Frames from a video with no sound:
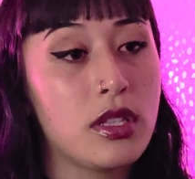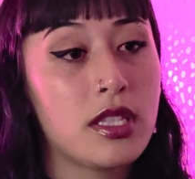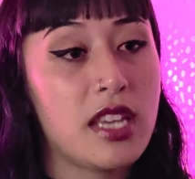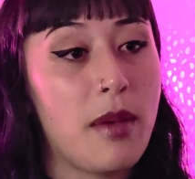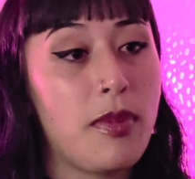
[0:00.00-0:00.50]

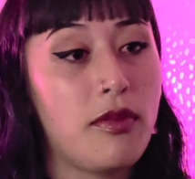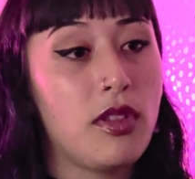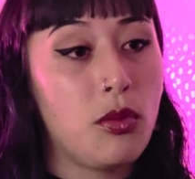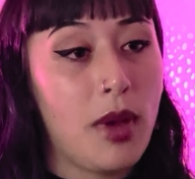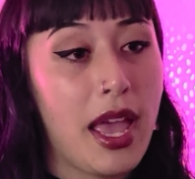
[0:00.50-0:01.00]
step of
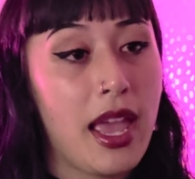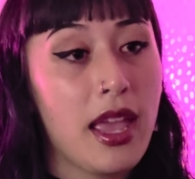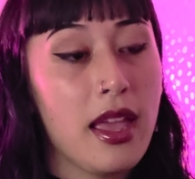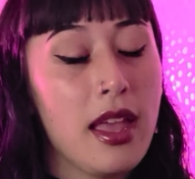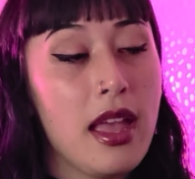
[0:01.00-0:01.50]
the
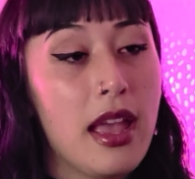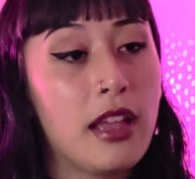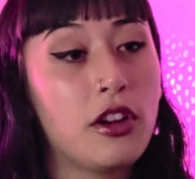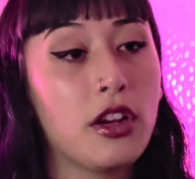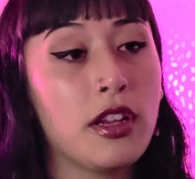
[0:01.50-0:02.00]
way
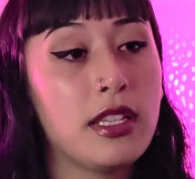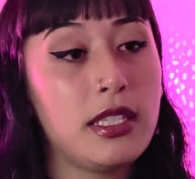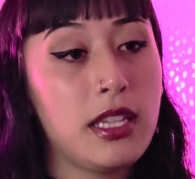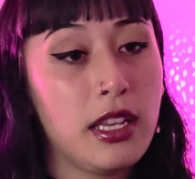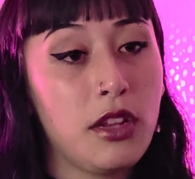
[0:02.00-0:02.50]
and are
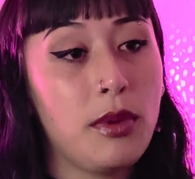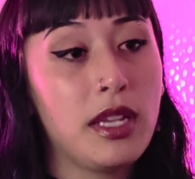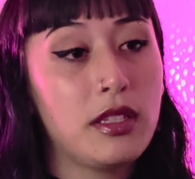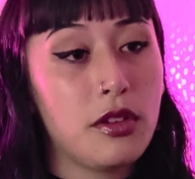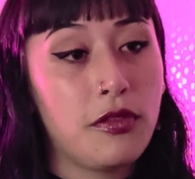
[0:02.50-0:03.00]

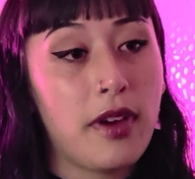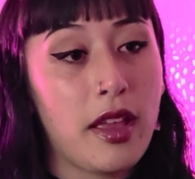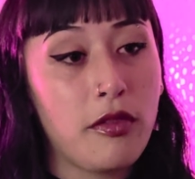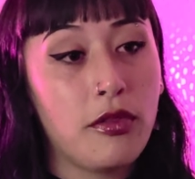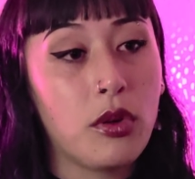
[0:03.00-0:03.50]
continuing to
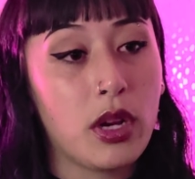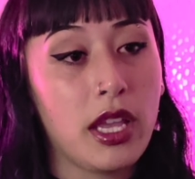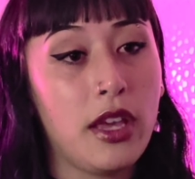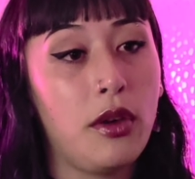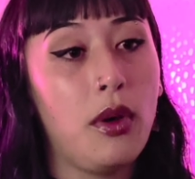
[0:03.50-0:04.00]
fight for
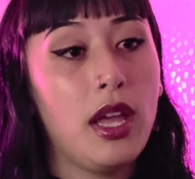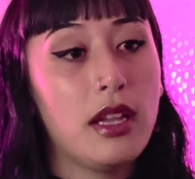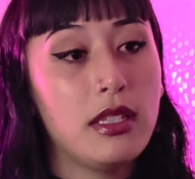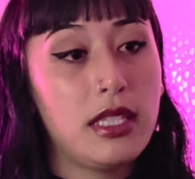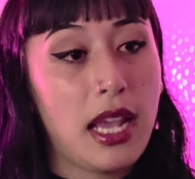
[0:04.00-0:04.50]
you
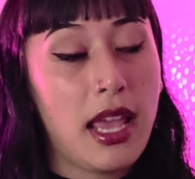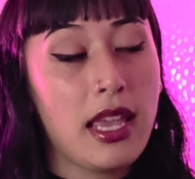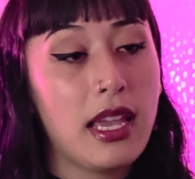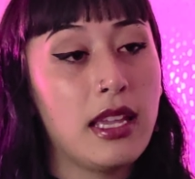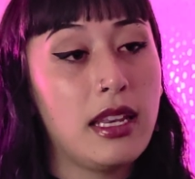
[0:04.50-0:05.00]

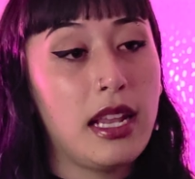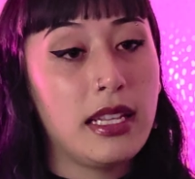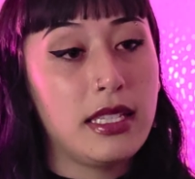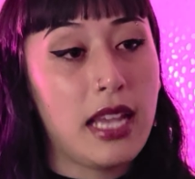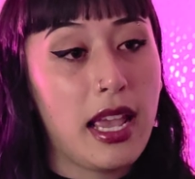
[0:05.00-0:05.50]
day in
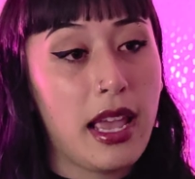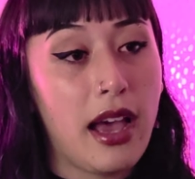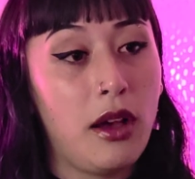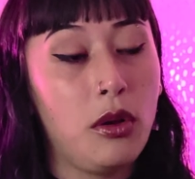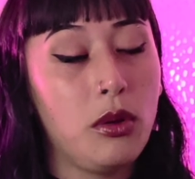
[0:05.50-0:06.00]
and day
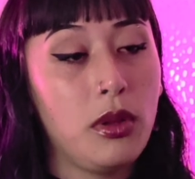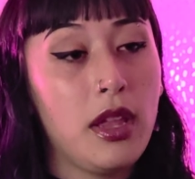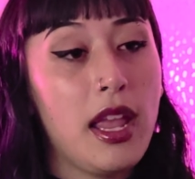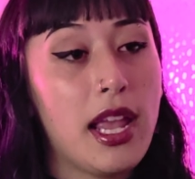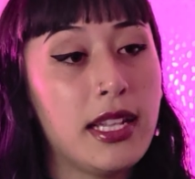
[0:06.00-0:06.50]
out
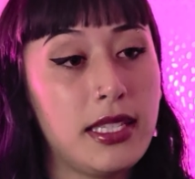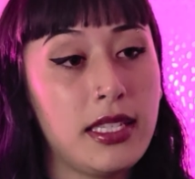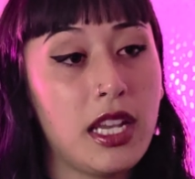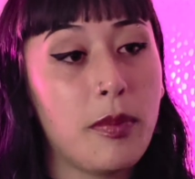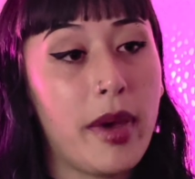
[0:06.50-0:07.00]
and
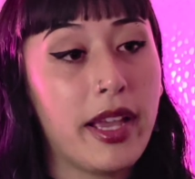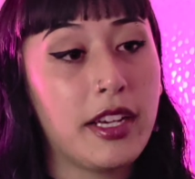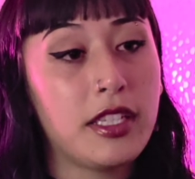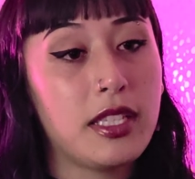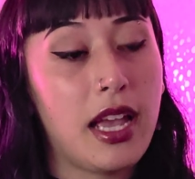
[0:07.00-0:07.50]
stick by
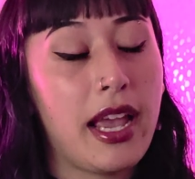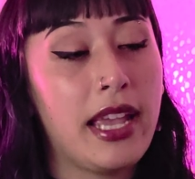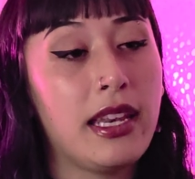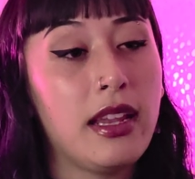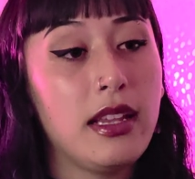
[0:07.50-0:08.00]
your
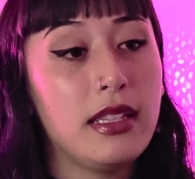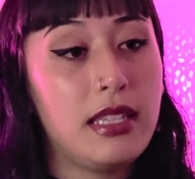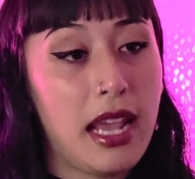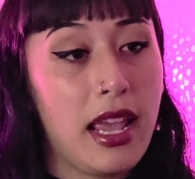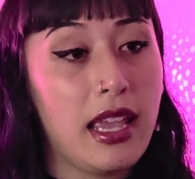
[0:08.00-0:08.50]
side
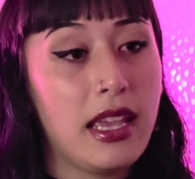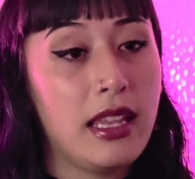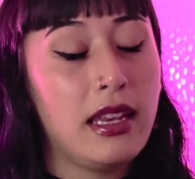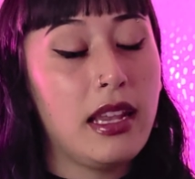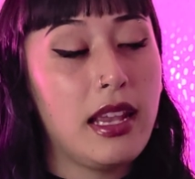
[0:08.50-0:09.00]
day
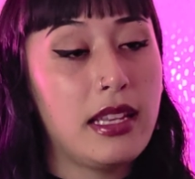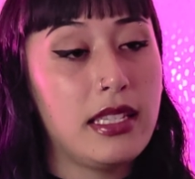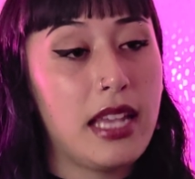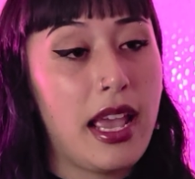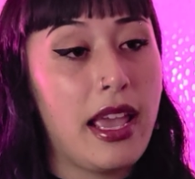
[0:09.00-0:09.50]
in
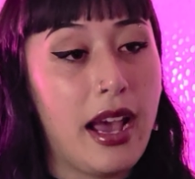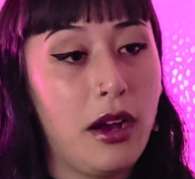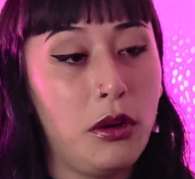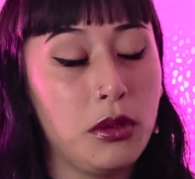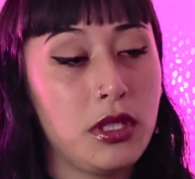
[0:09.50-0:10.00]
and day
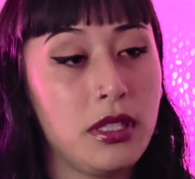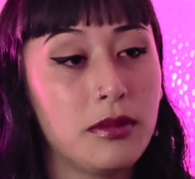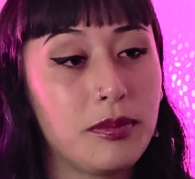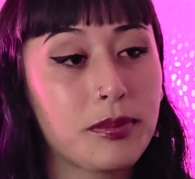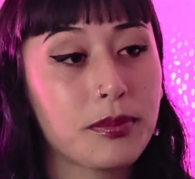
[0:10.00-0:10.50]
out.
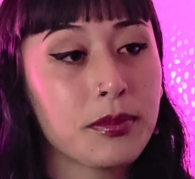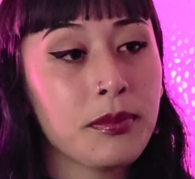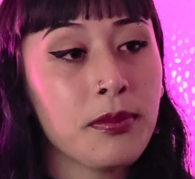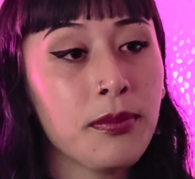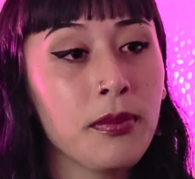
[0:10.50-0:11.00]

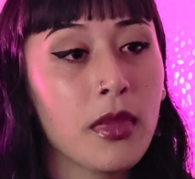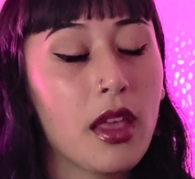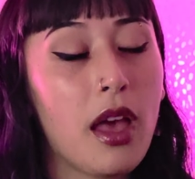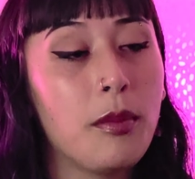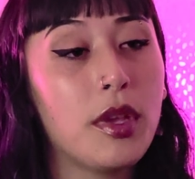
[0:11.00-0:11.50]

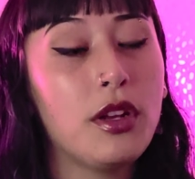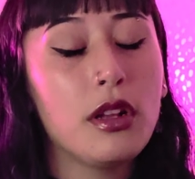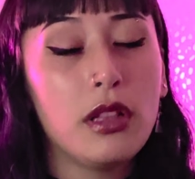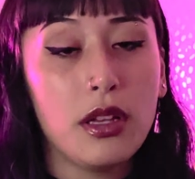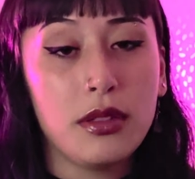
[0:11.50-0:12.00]
I'm going to
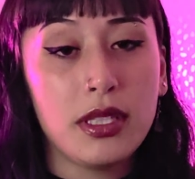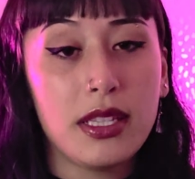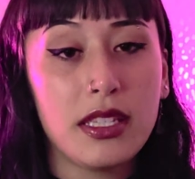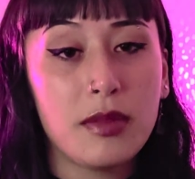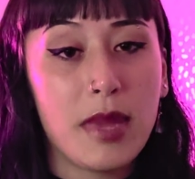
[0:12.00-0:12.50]
close
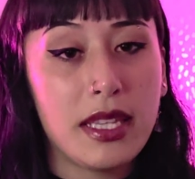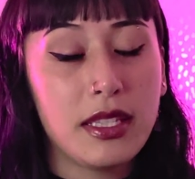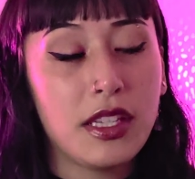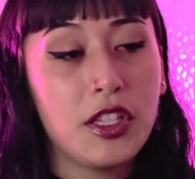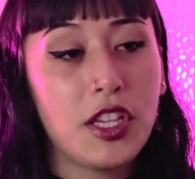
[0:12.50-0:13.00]
this
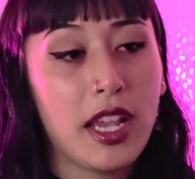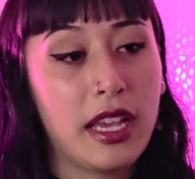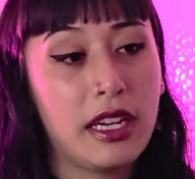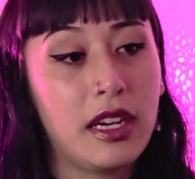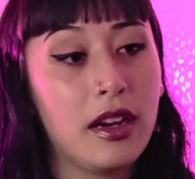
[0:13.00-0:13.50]
message
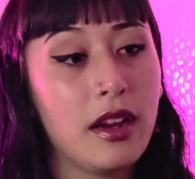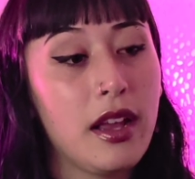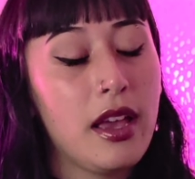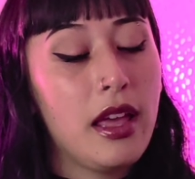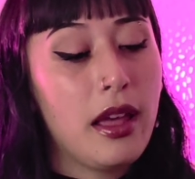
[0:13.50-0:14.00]
here.
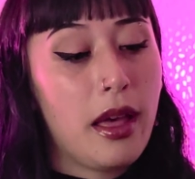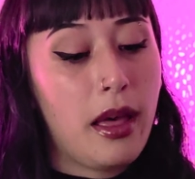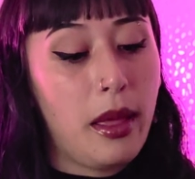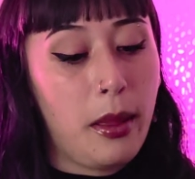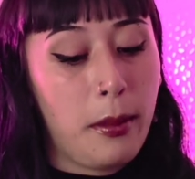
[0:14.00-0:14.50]

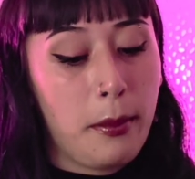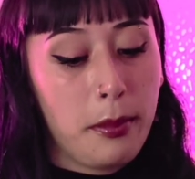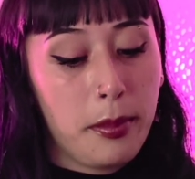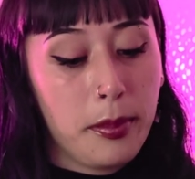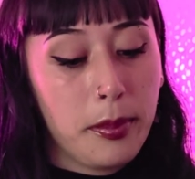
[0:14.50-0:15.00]
Um,